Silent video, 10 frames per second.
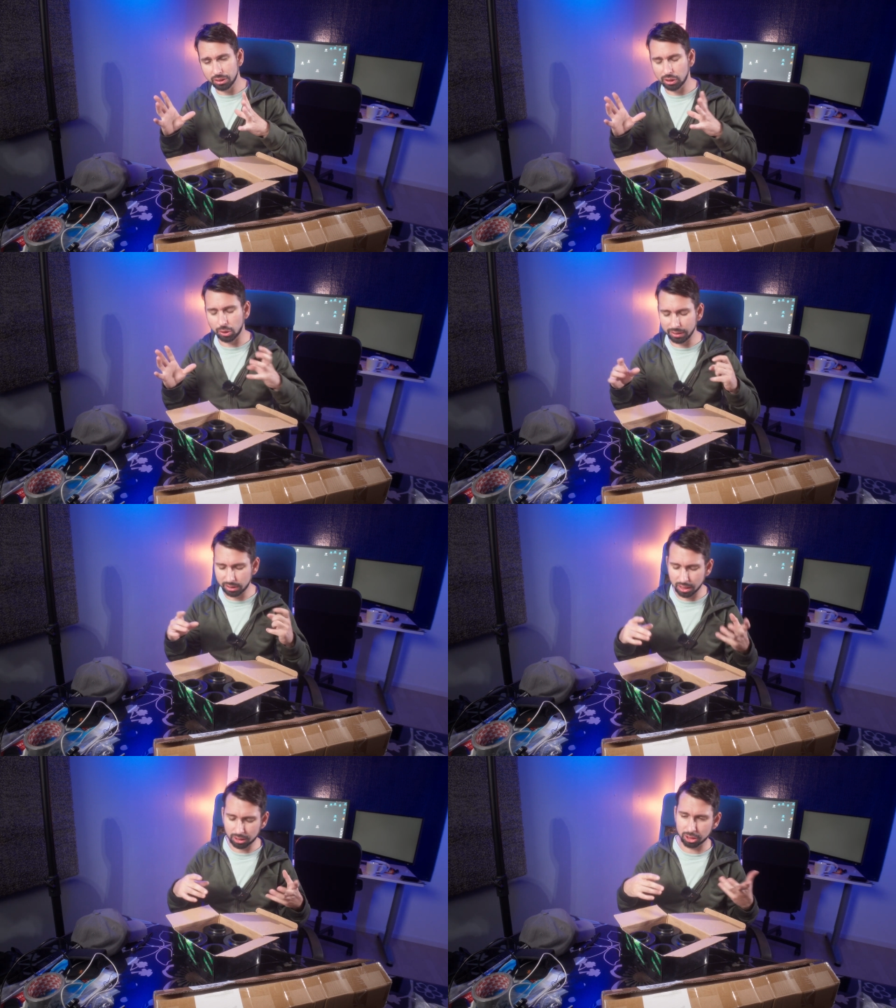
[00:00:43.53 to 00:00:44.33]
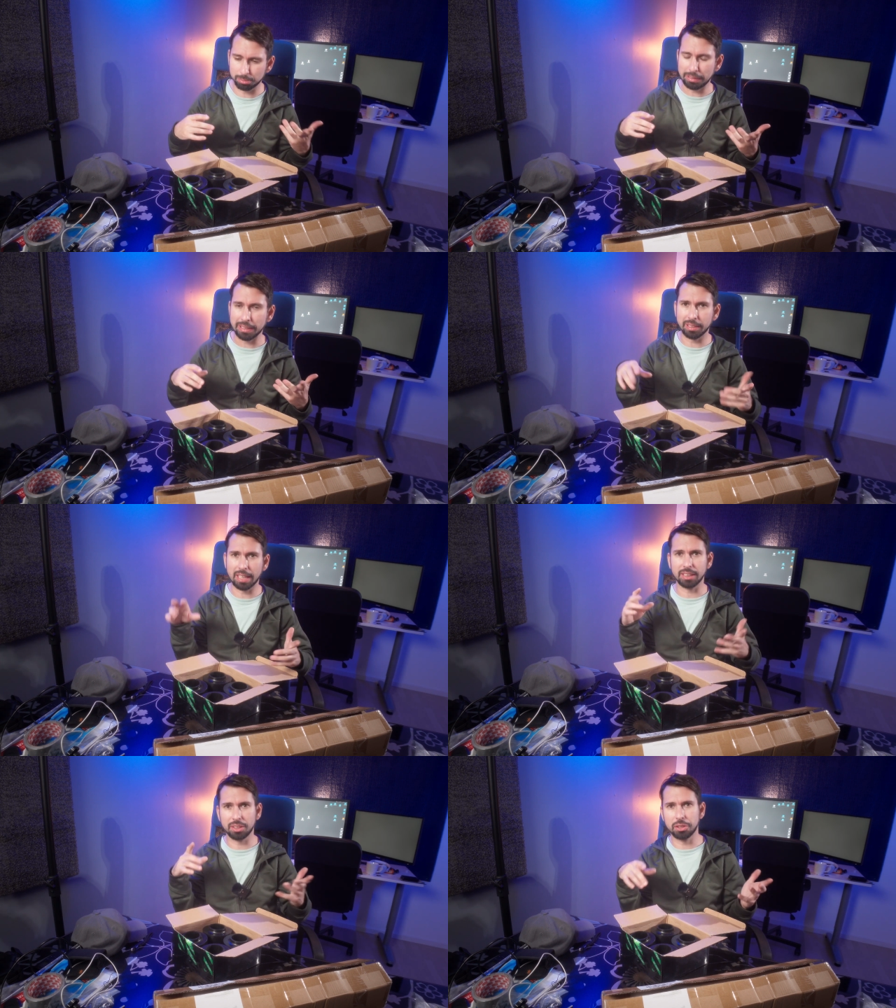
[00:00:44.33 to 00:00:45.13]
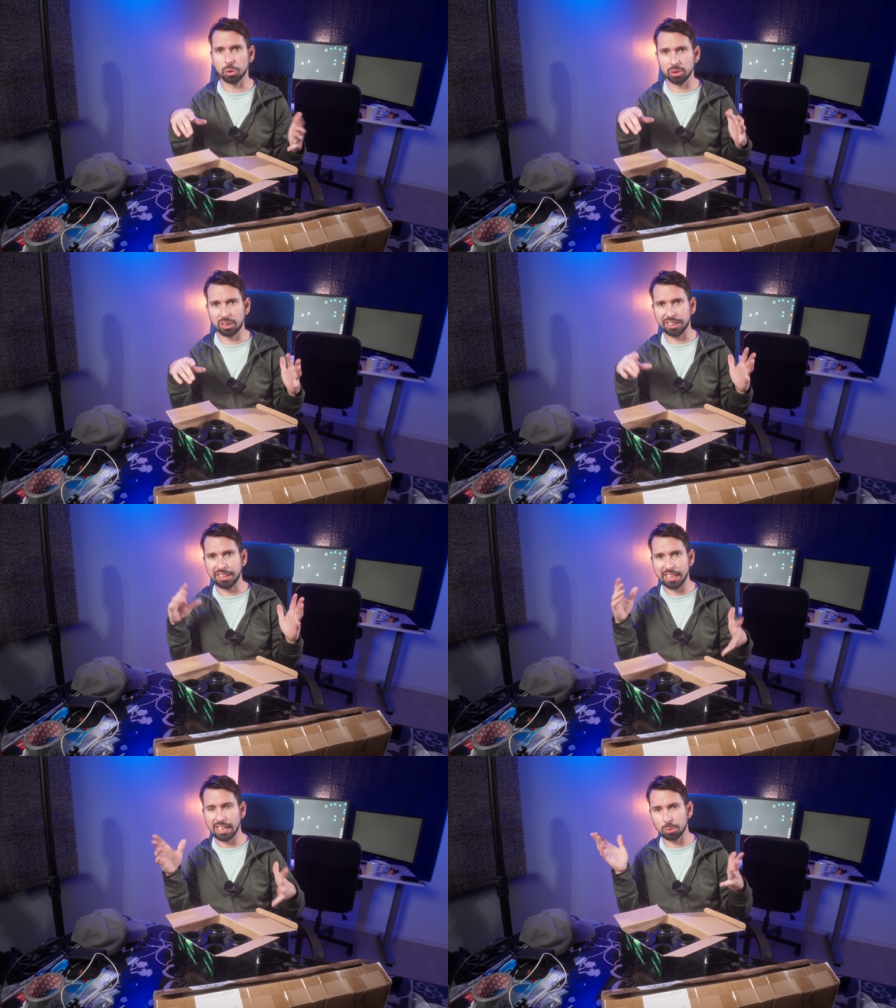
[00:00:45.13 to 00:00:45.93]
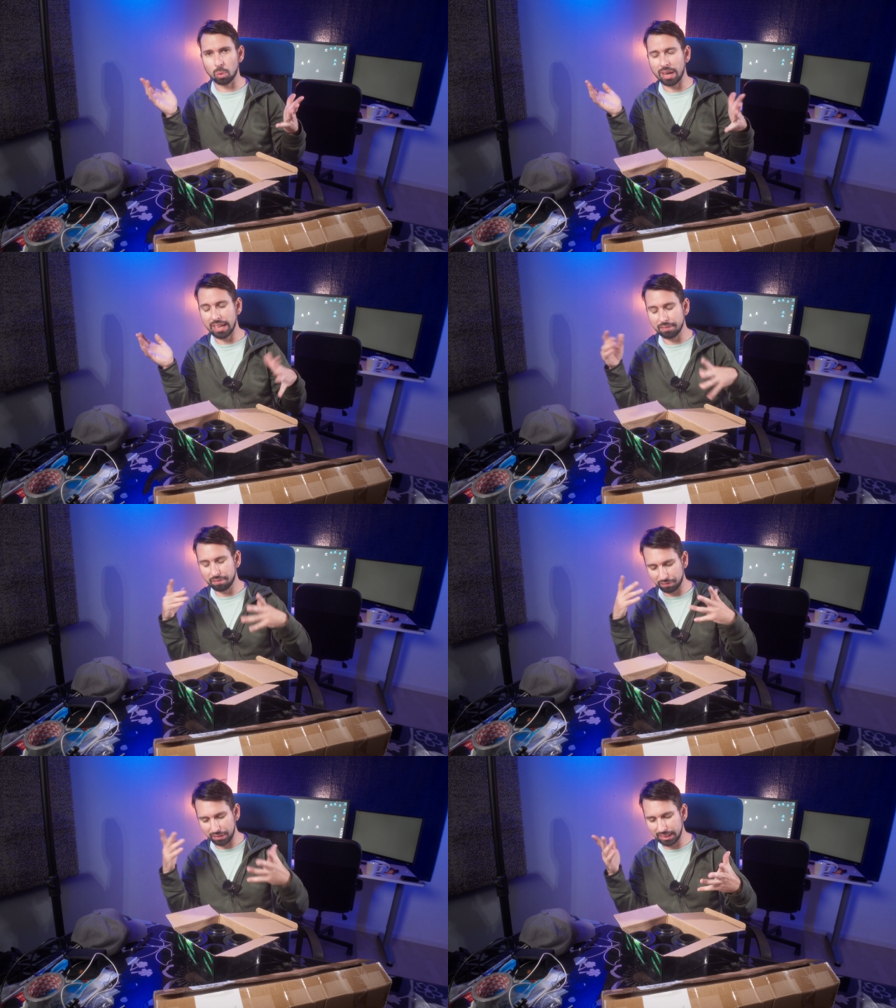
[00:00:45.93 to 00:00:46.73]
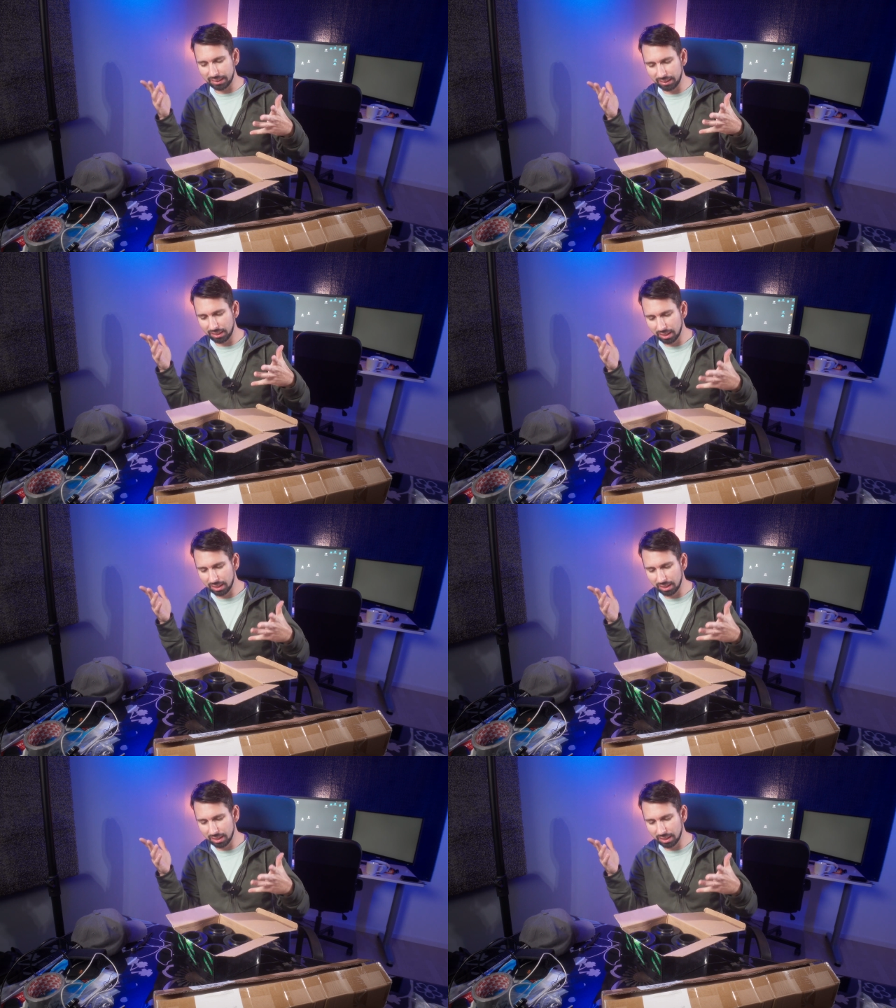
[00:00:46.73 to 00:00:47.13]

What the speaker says: So it's not gonna be like those DIY thing